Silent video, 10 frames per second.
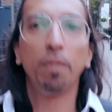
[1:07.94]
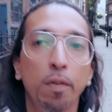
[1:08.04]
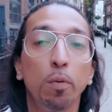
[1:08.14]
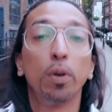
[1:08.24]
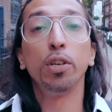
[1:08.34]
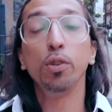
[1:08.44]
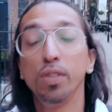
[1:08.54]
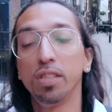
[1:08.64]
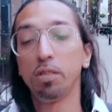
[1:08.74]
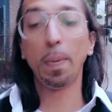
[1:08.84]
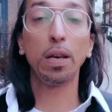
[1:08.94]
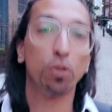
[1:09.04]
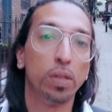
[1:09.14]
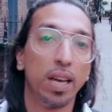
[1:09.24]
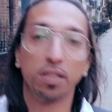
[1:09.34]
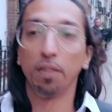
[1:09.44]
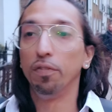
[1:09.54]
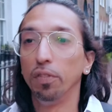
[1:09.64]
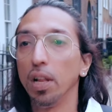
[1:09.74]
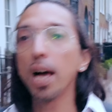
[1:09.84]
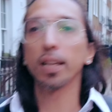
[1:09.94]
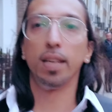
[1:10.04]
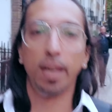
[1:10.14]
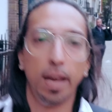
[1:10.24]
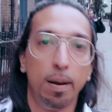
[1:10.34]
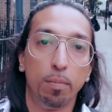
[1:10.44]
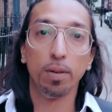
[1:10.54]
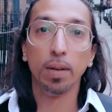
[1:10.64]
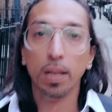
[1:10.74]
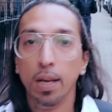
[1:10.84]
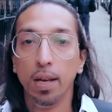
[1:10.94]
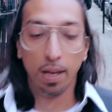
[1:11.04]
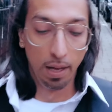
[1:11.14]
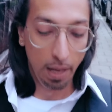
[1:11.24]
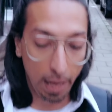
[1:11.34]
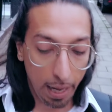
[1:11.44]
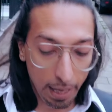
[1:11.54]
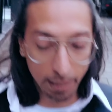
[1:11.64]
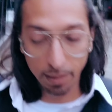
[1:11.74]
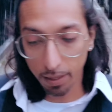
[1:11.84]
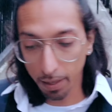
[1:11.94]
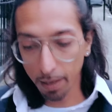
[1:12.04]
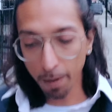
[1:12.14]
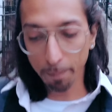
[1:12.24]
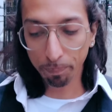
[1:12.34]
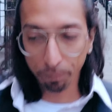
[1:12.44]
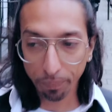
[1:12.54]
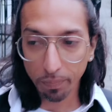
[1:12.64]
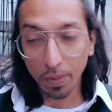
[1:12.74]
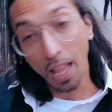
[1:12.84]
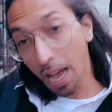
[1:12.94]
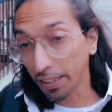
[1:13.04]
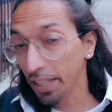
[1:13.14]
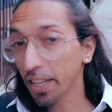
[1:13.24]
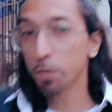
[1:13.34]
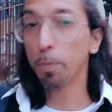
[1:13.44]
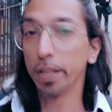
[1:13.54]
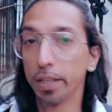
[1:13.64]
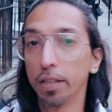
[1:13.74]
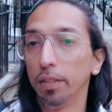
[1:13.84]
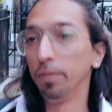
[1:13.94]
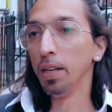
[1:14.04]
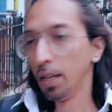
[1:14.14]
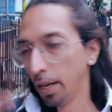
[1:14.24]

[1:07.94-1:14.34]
of if you want to use it, especially as a vlogging camera. And I think it's pretty good.